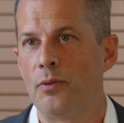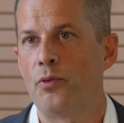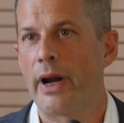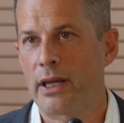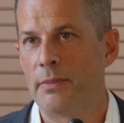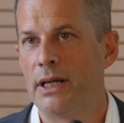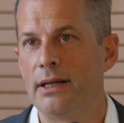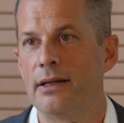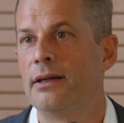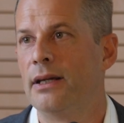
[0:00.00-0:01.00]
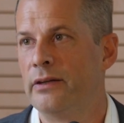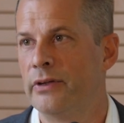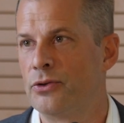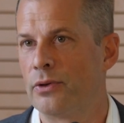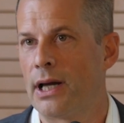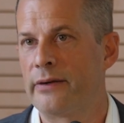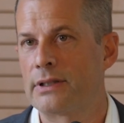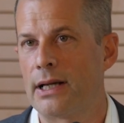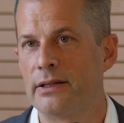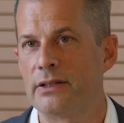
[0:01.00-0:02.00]
recommending individual
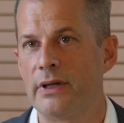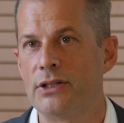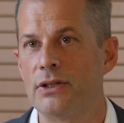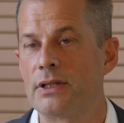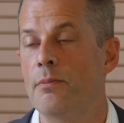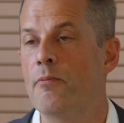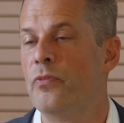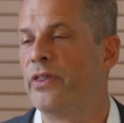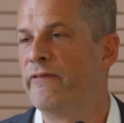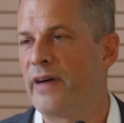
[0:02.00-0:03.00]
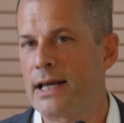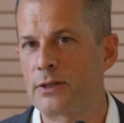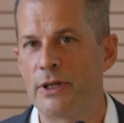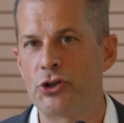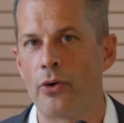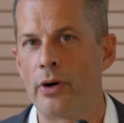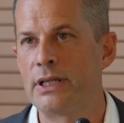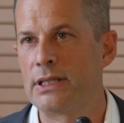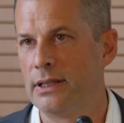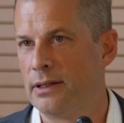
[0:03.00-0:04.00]
lifestyle interventions. In the vast
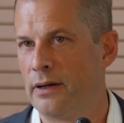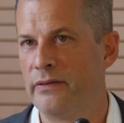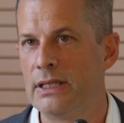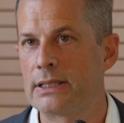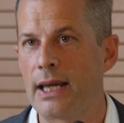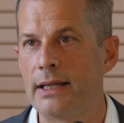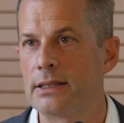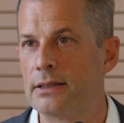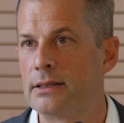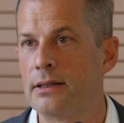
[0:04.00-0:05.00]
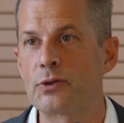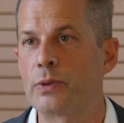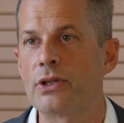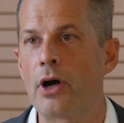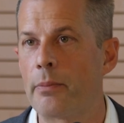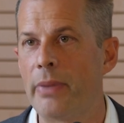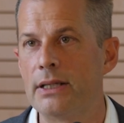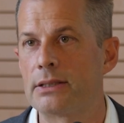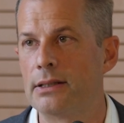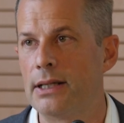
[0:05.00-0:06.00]
majority of these cases, this was not
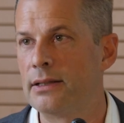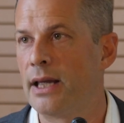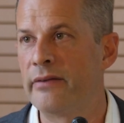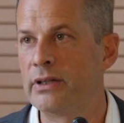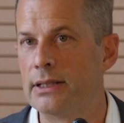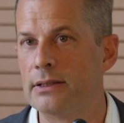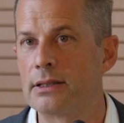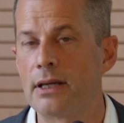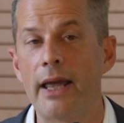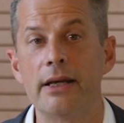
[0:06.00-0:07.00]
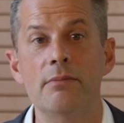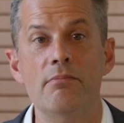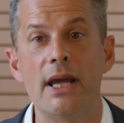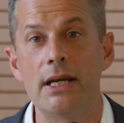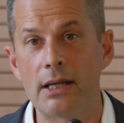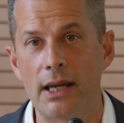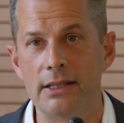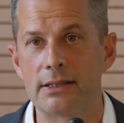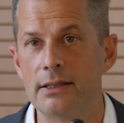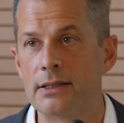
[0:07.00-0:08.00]
based on evidence. And in many
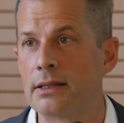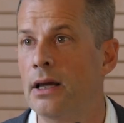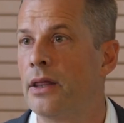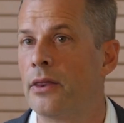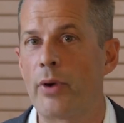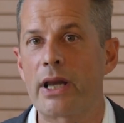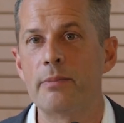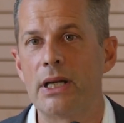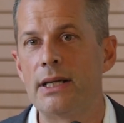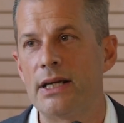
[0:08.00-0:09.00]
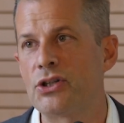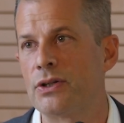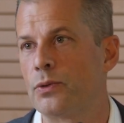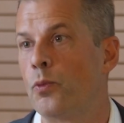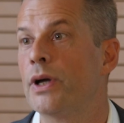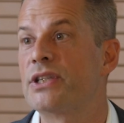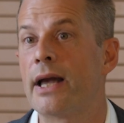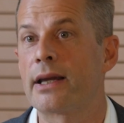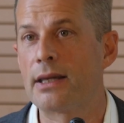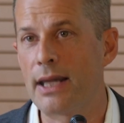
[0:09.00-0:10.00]
cases, the recommendation was
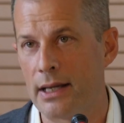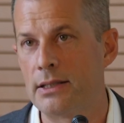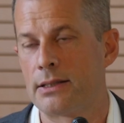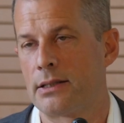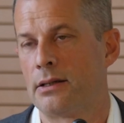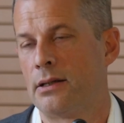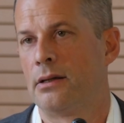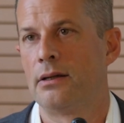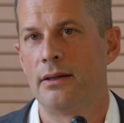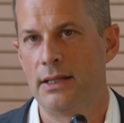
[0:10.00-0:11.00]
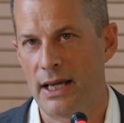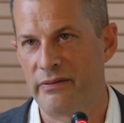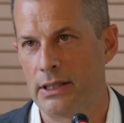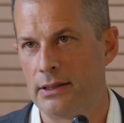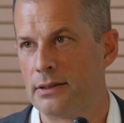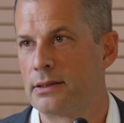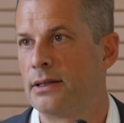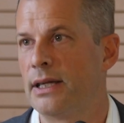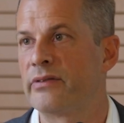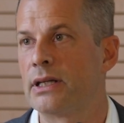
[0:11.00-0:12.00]
against the evidence.
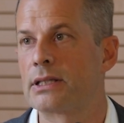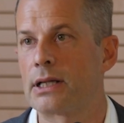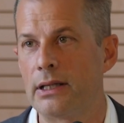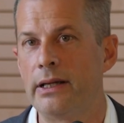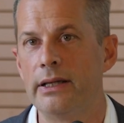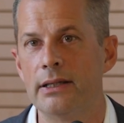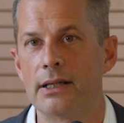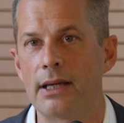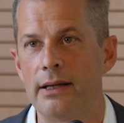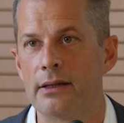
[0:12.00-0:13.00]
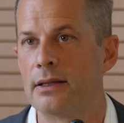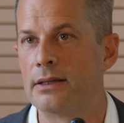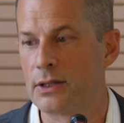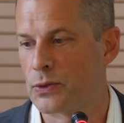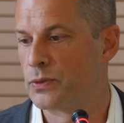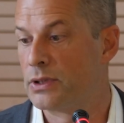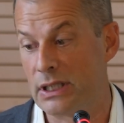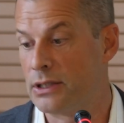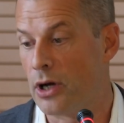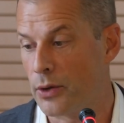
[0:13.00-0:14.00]
The evidence clearly indicated that this
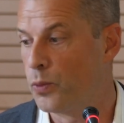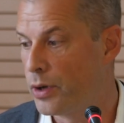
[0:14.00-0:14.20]
did not